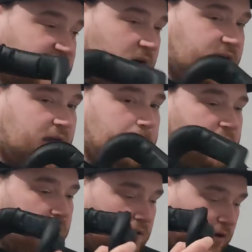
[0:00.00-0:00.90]
tighten it up
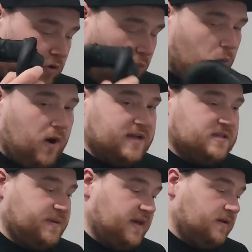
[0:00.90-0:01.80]
quite a
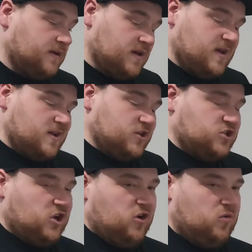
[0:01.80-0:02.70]
bit.
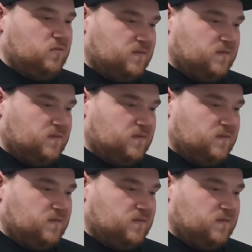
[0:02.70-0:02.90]
So